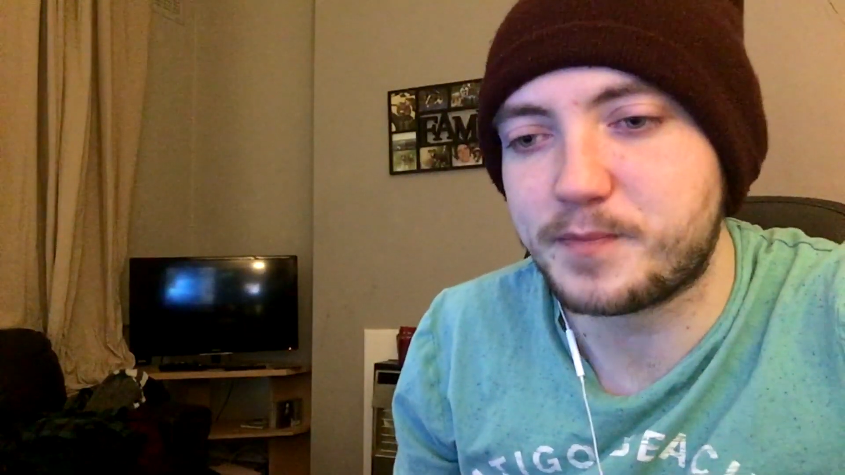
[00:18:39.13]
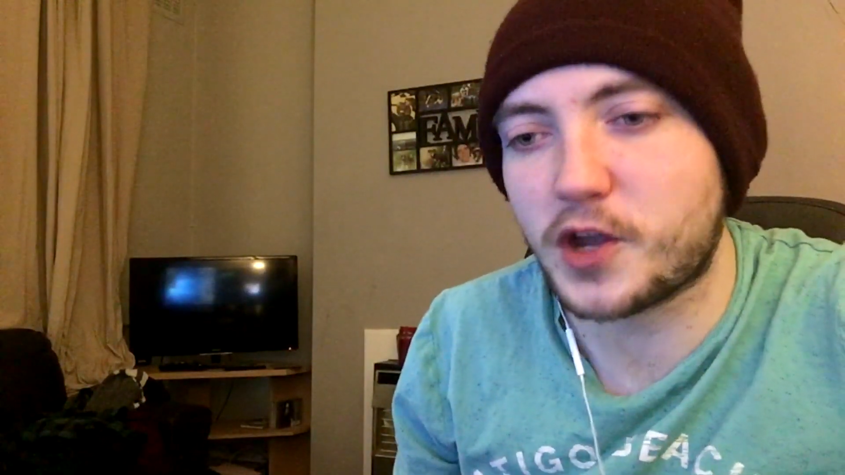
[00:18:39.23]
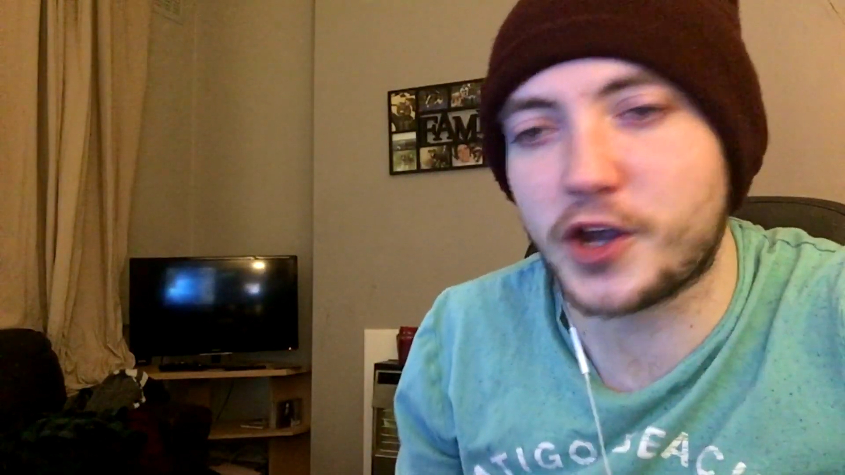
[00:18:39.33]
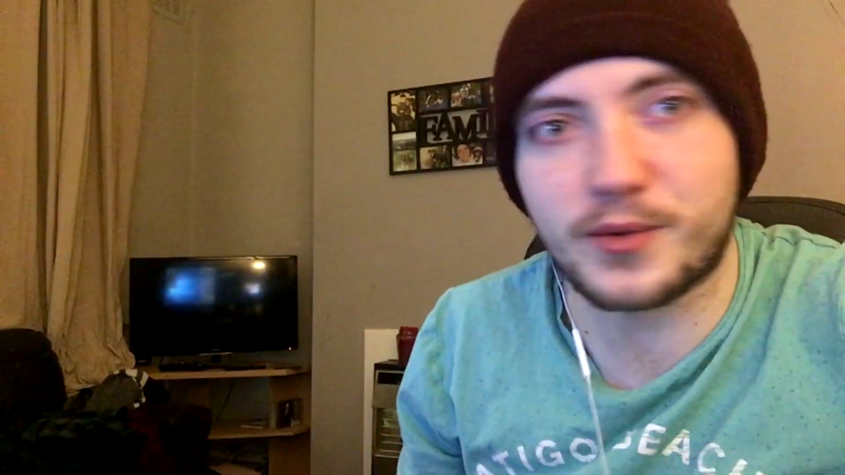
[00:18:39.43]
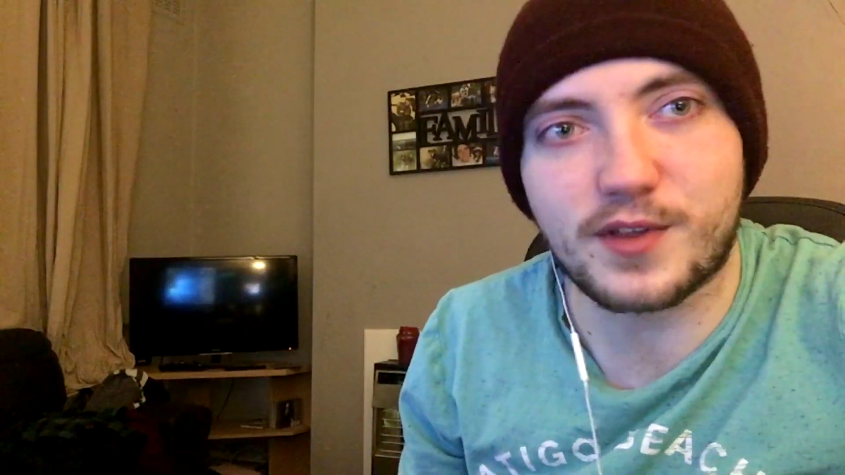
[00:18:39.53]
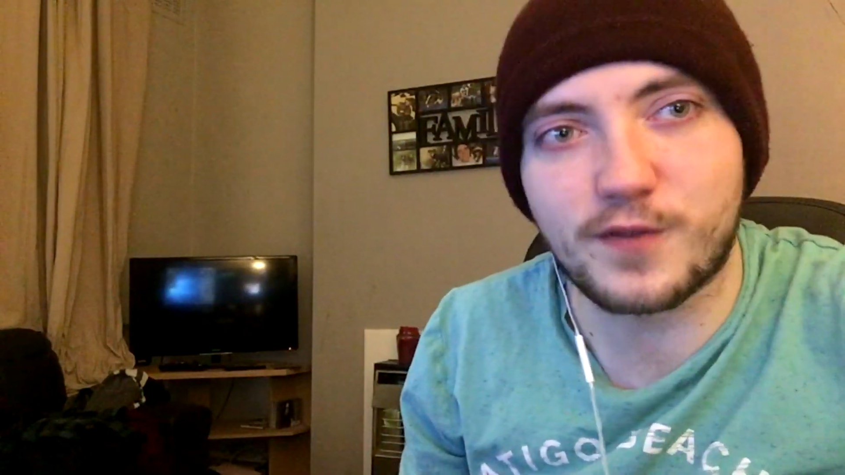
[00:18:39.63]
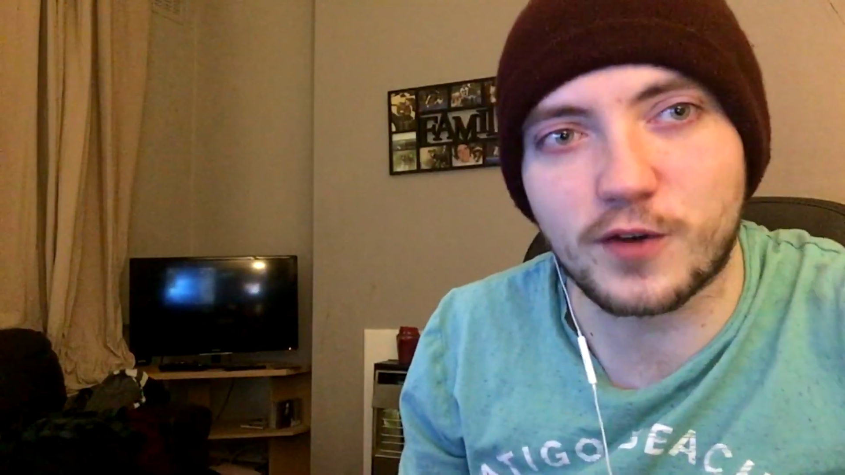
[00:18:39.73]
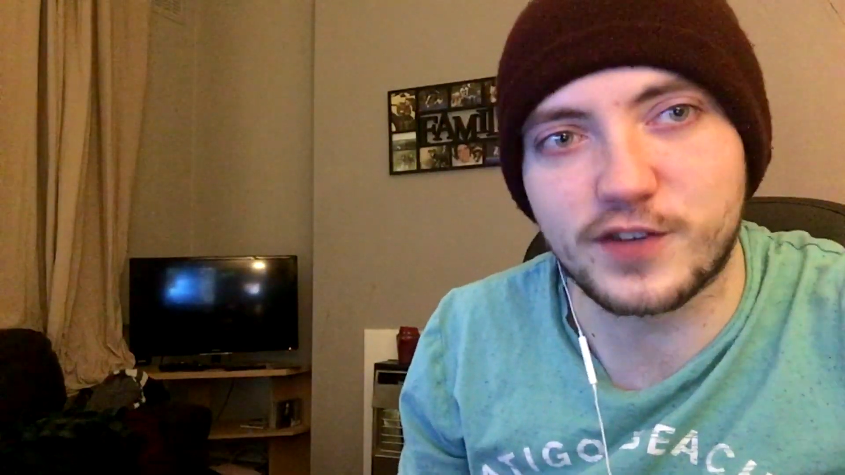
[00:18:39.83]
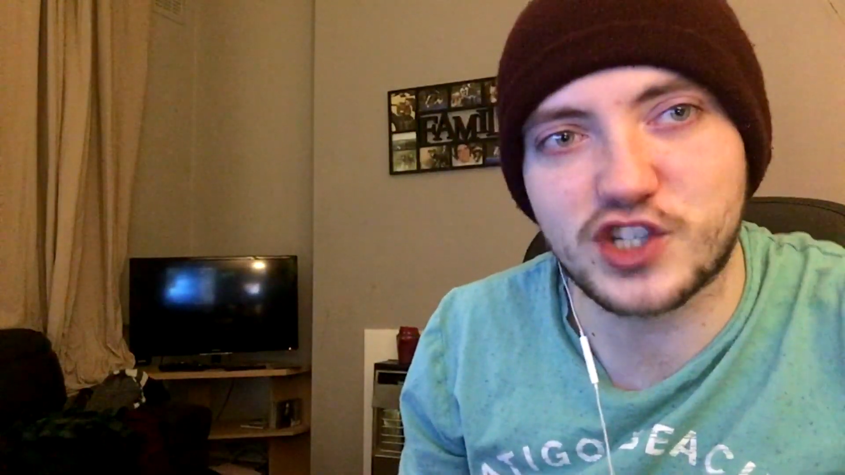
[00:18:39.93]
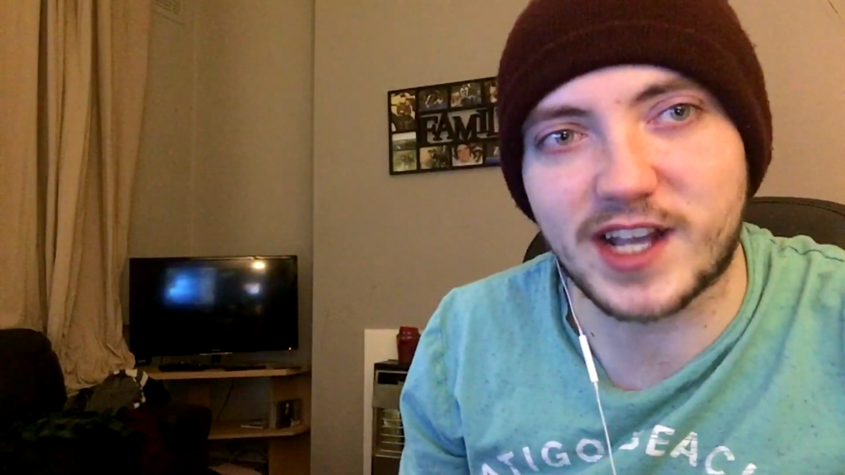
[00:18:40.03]
I always
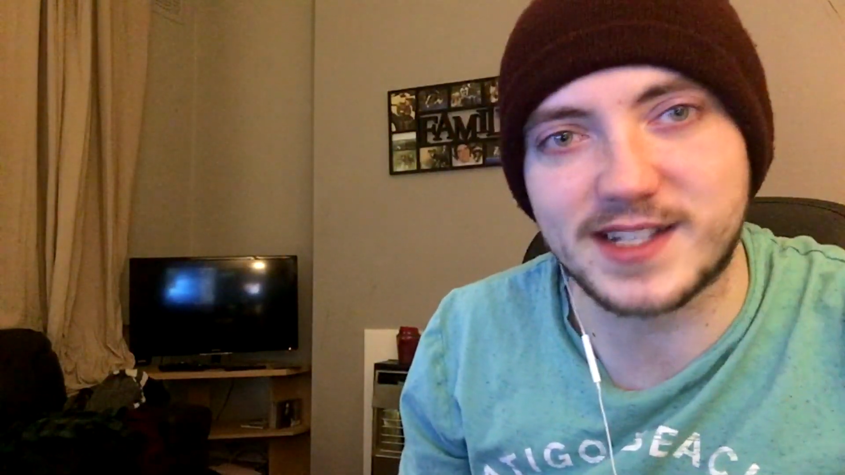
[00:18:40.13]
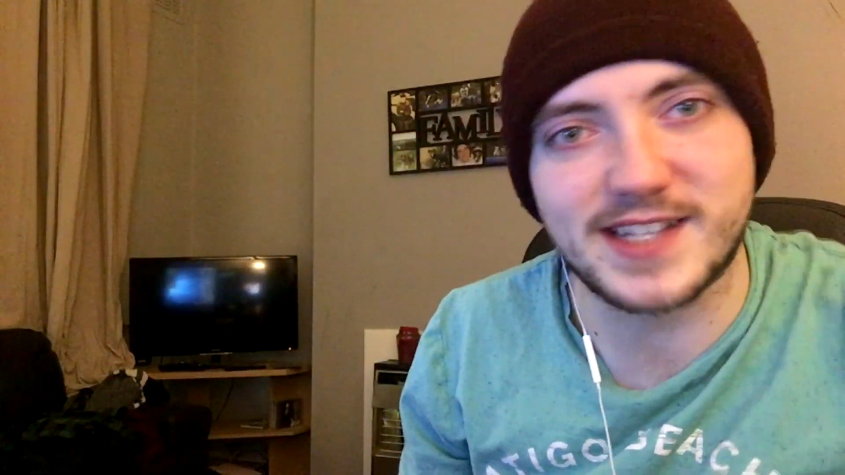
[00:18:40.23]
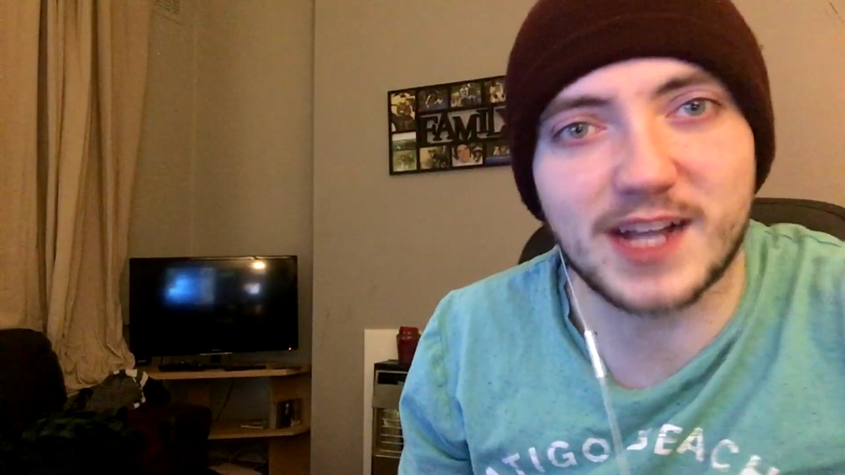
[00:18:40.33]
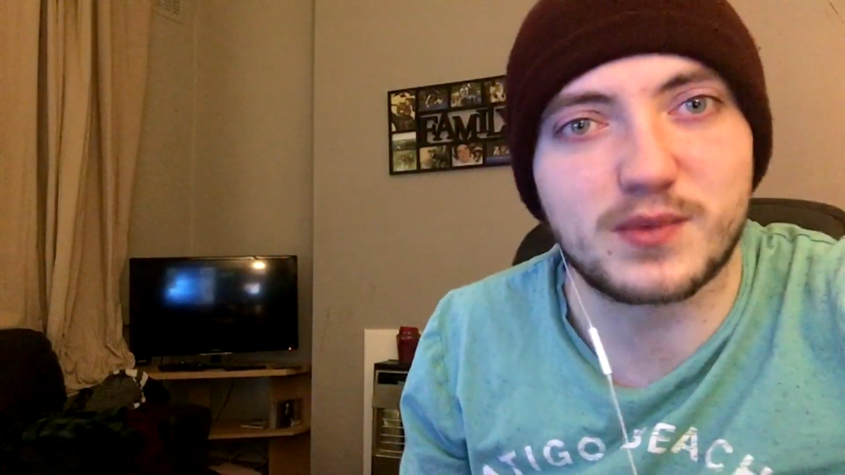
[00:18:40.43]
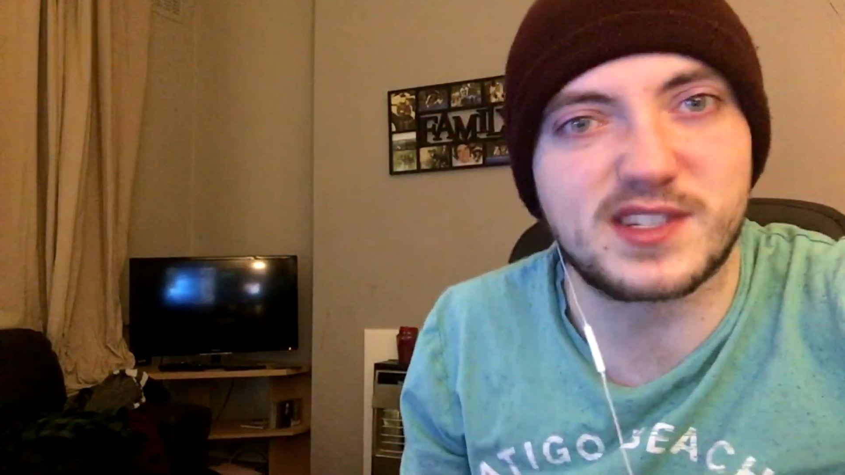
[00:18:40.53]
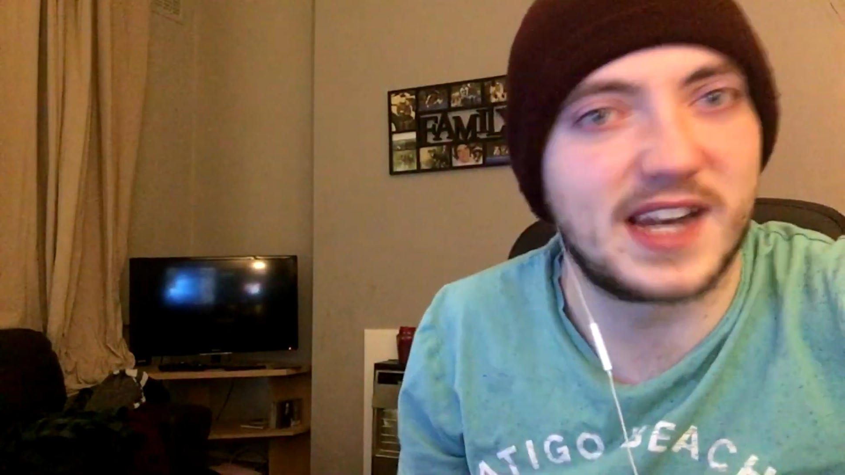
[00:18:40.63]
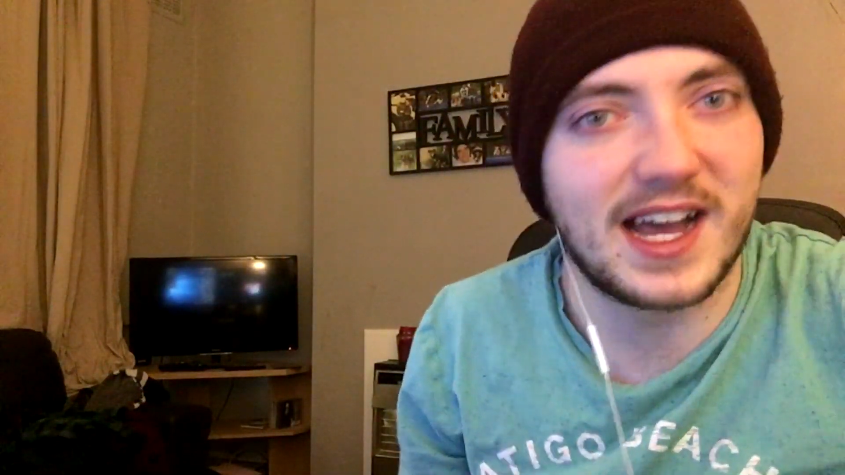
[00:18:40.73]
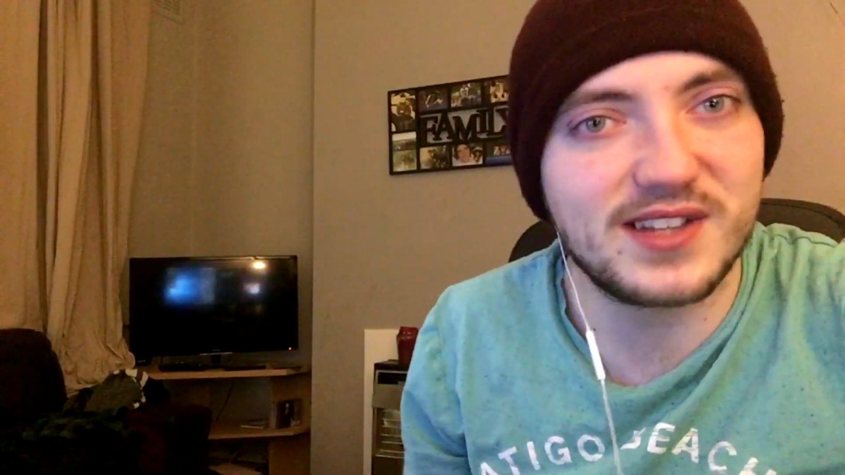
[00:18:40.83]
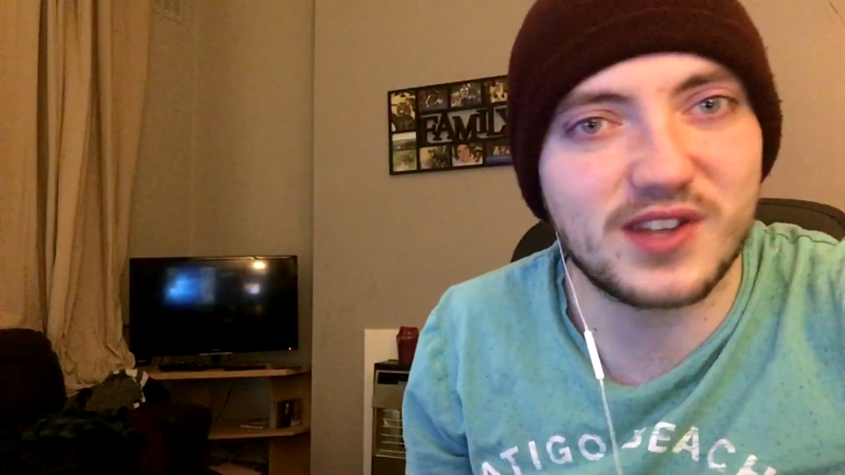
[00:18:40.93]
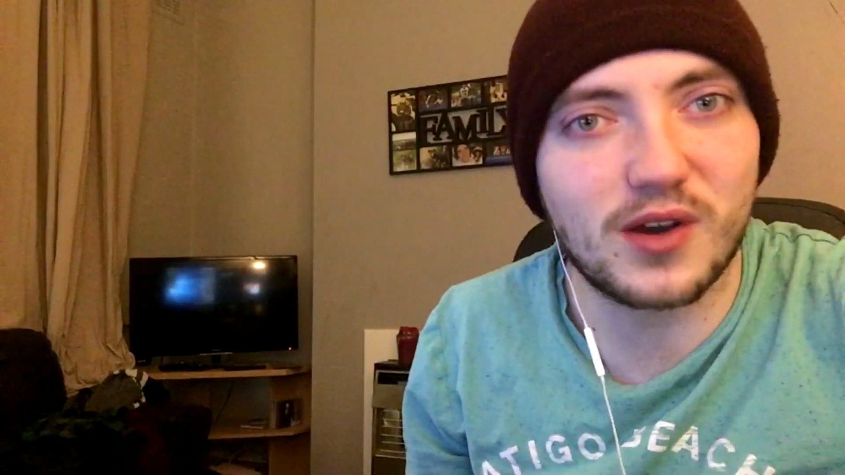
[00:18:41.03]
thought that Shane's dad was an
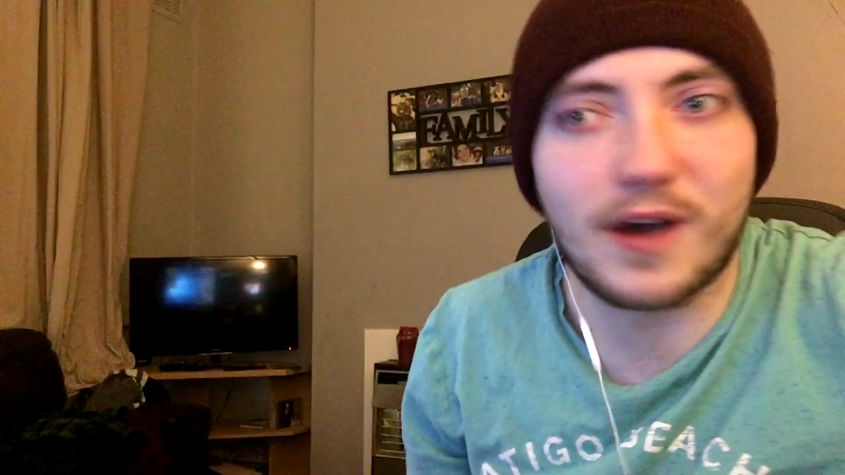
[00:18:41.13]
asshole.